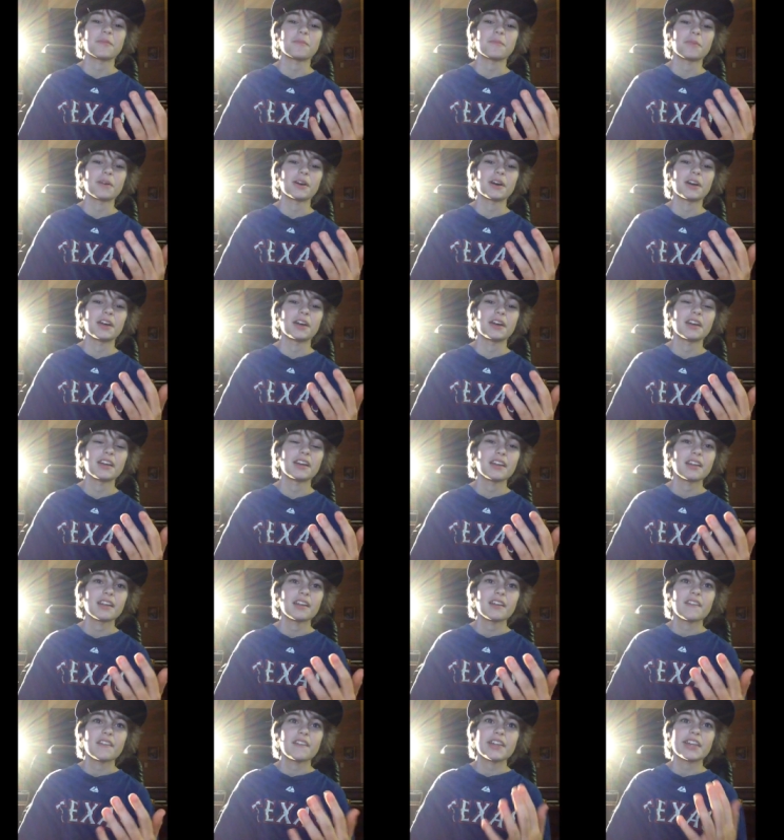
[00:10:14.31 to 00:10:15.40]
but
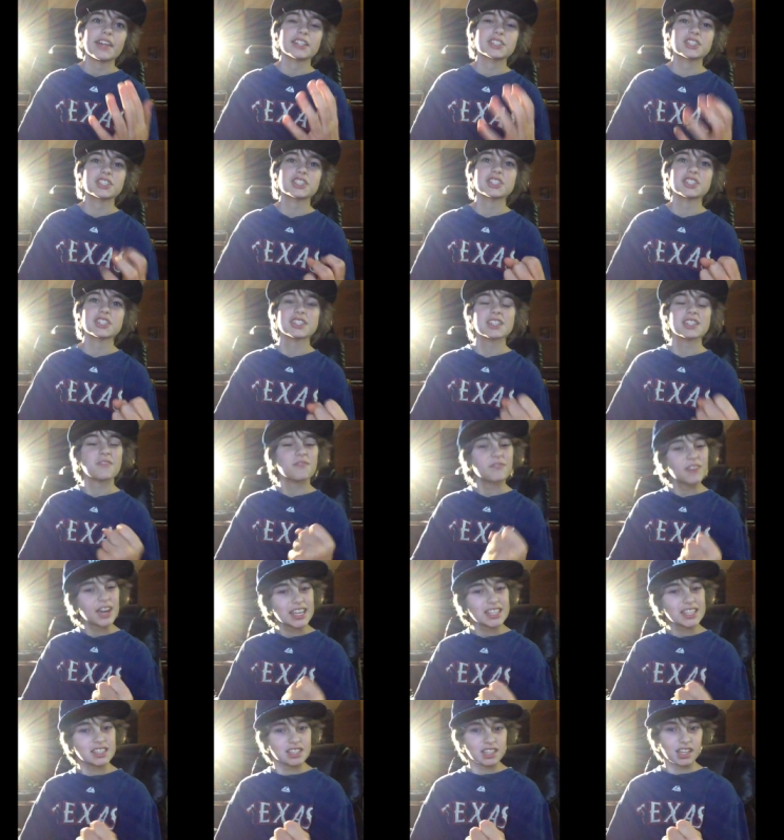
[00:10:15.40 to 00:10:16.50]
it's just
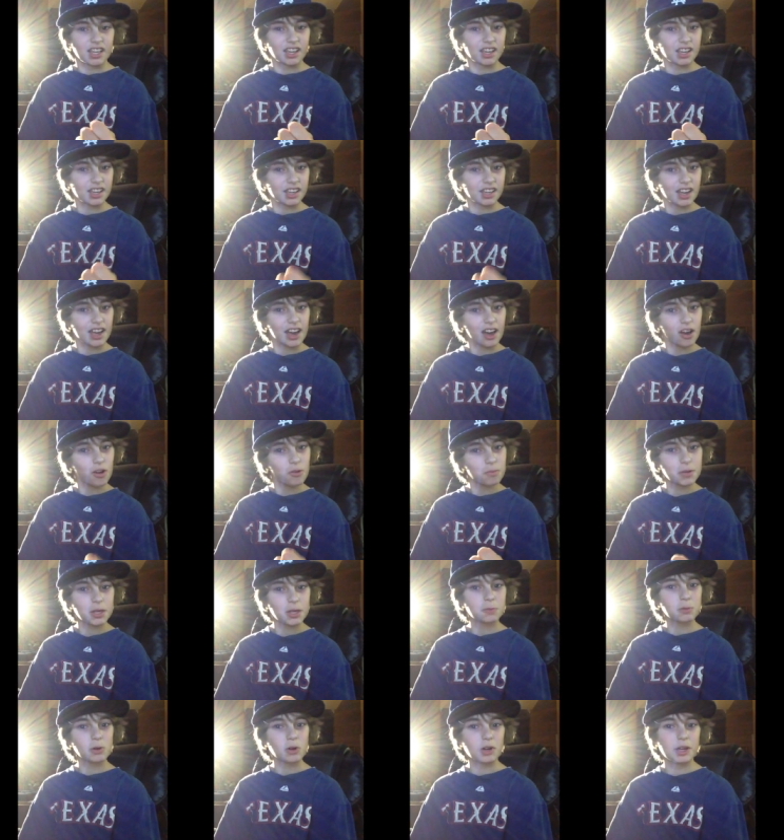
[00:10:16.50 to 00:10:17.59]
amazing how
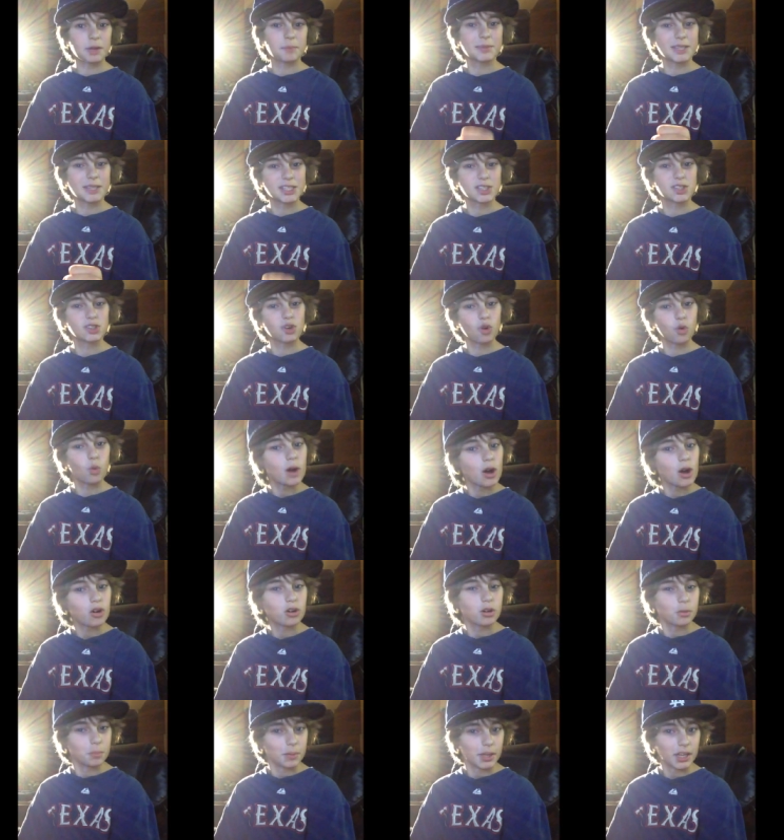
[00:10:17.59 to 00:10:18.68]
people can be so
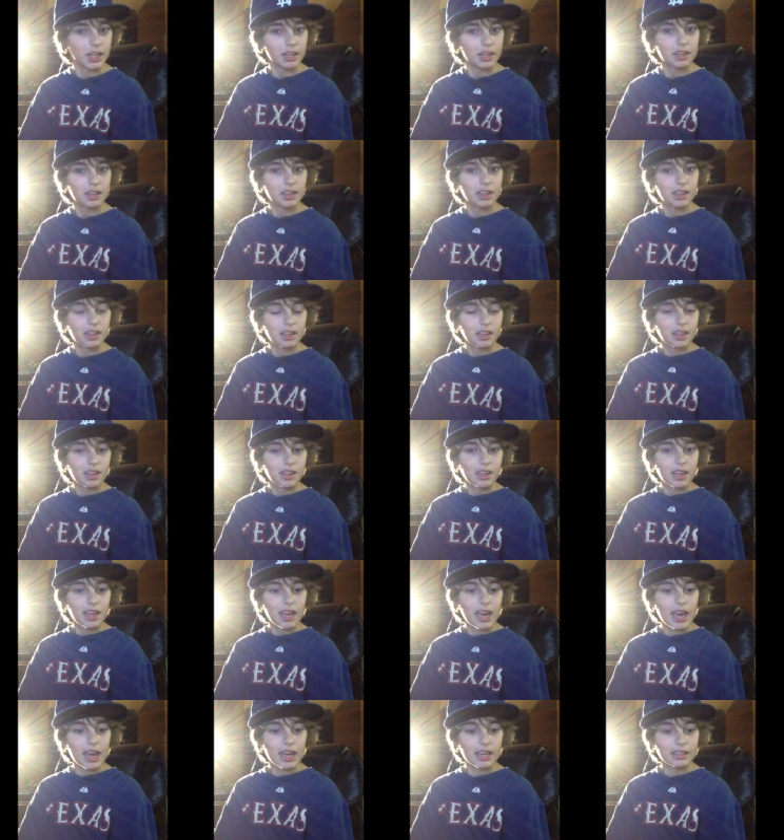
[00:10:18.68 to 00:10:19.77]
welcoming.
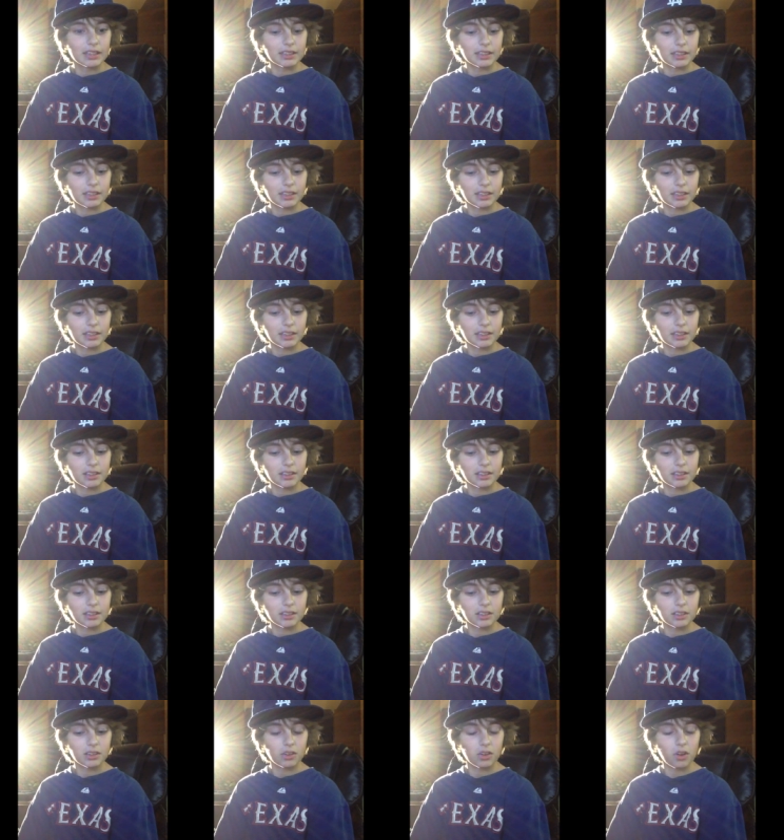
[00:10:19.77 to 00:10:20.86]
And
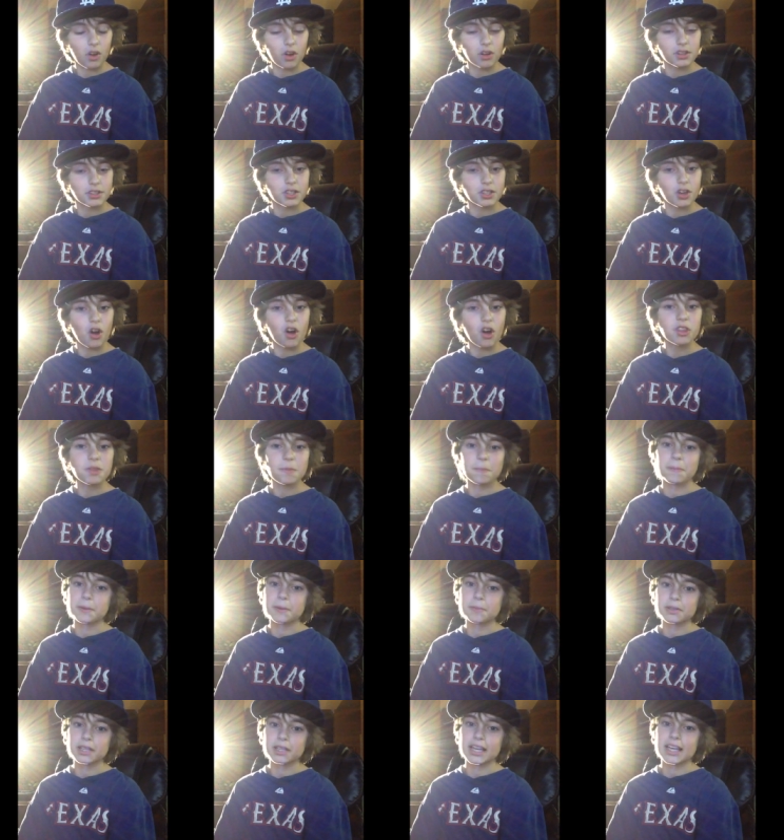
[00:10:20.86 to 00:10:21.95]
to all the
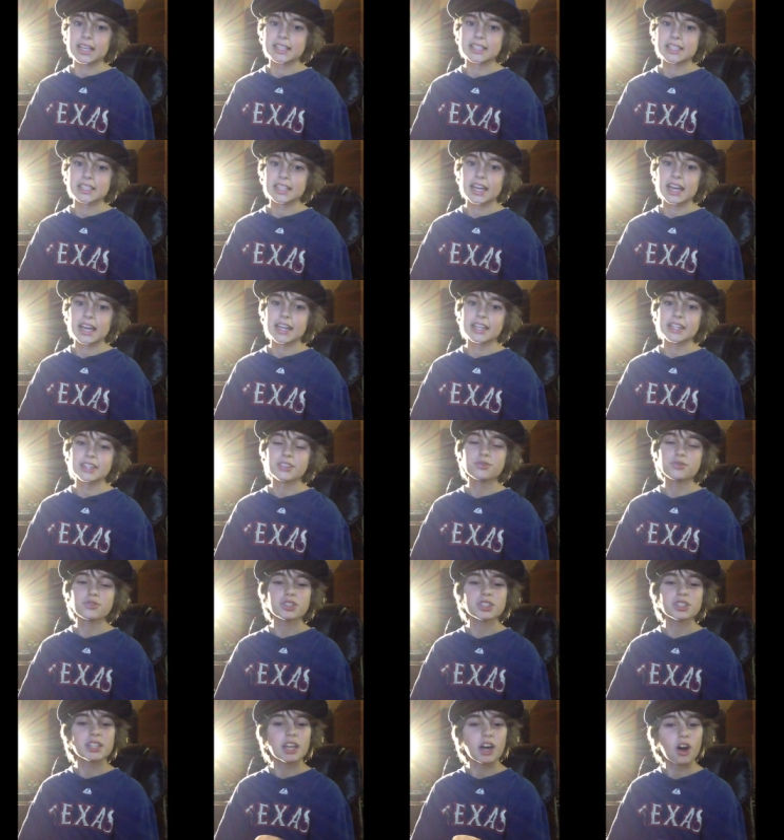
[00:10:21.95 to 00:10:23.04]
people at ACA, you
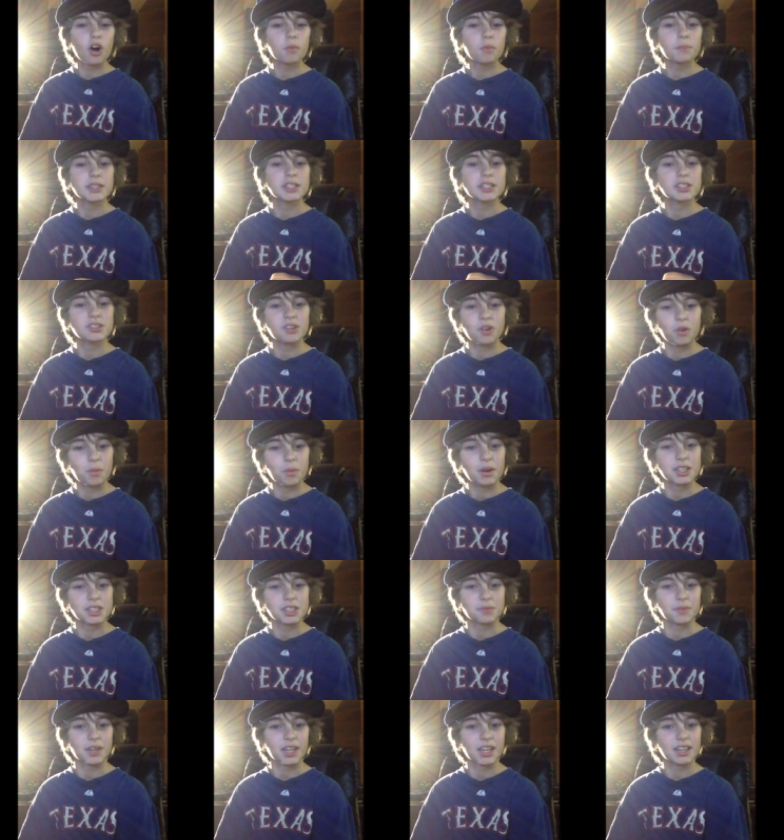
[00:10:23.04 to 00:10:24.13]
just helped me so
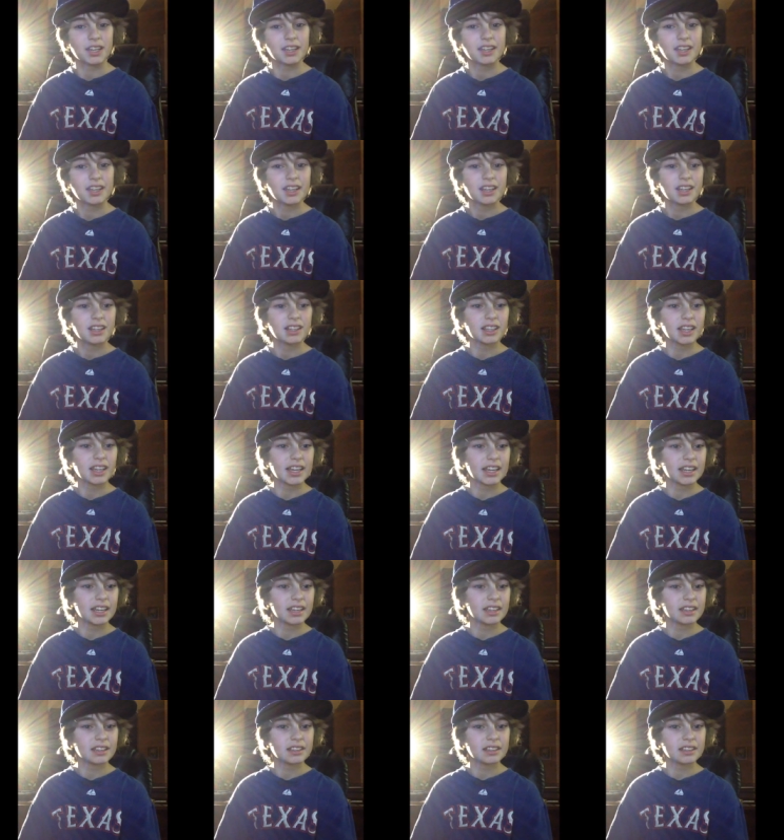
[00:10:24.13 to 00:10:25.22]
much, man. Like,
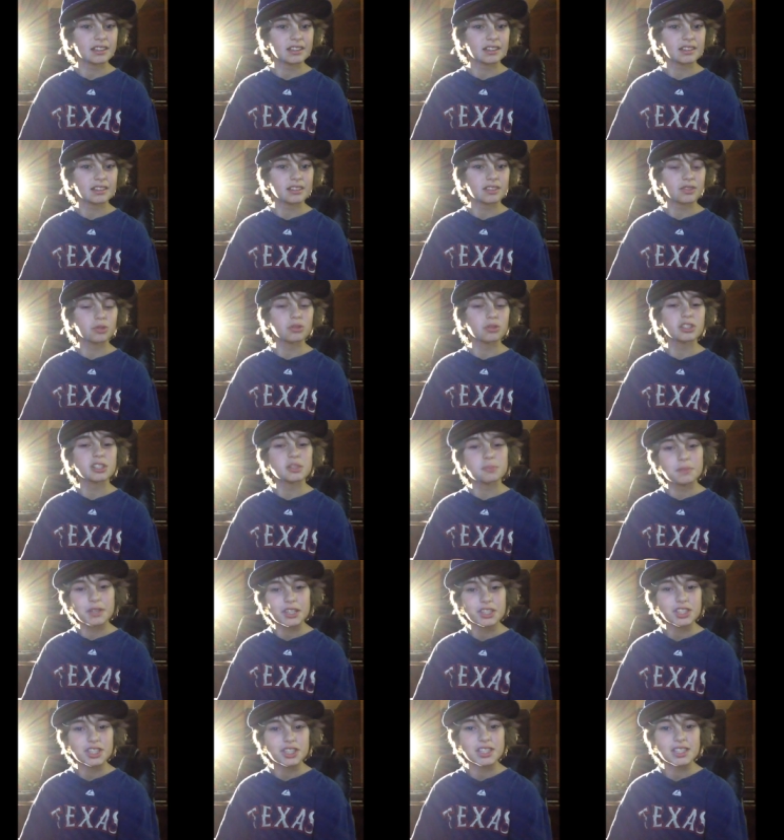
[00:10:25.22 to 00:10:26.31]
through the
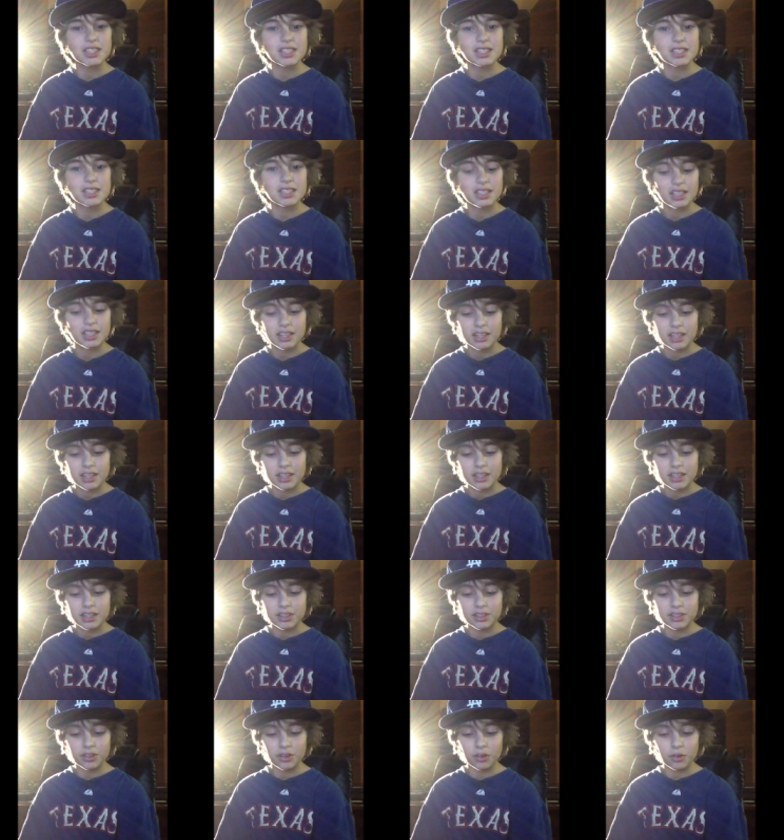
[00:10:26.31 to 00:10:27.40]
speeches,
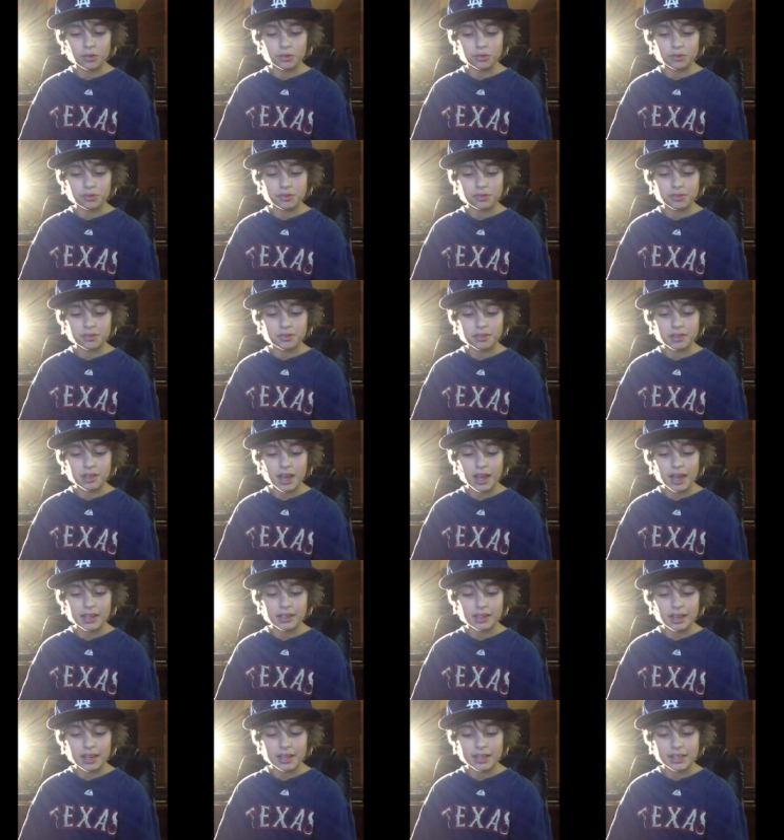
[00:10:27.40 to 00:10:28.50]

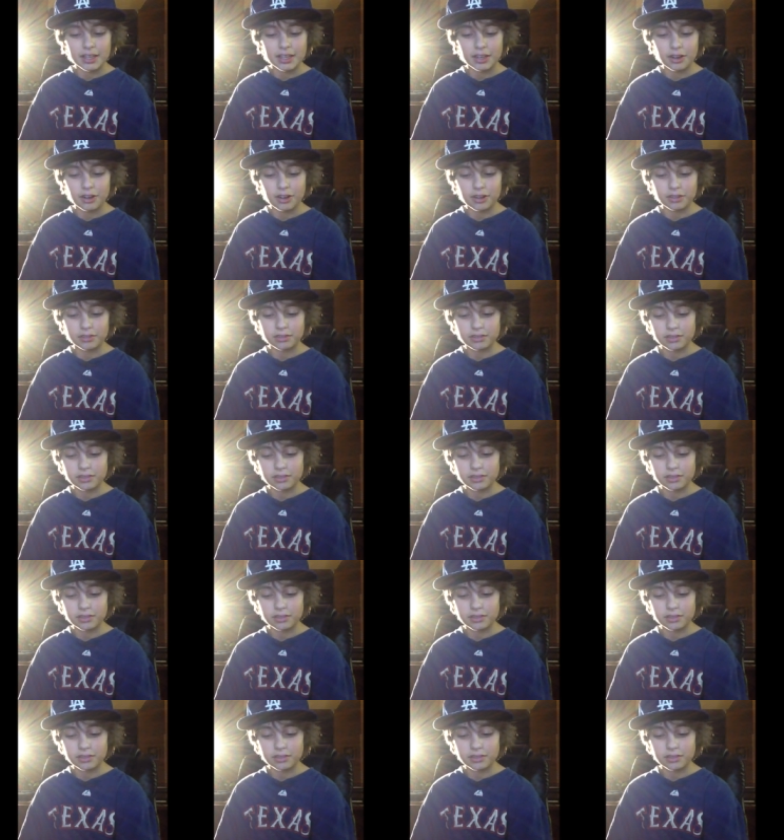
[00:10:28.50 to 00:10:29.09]
I hear,